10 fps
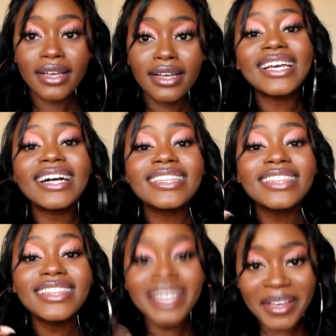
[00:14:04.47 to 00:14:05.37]

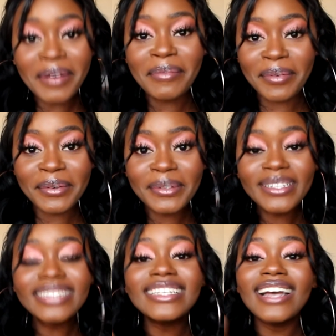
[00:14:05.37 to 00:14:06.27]

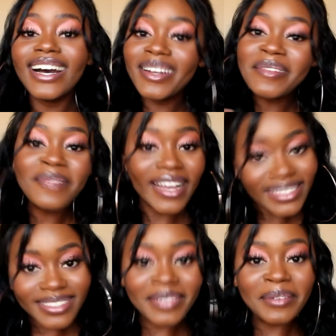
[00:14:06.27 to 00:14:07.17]
the
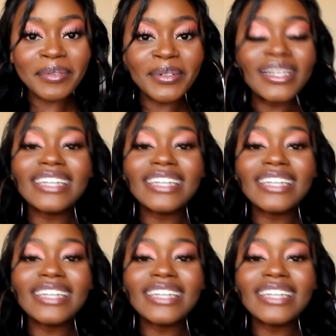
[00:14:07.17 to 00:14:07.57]
unimaginable.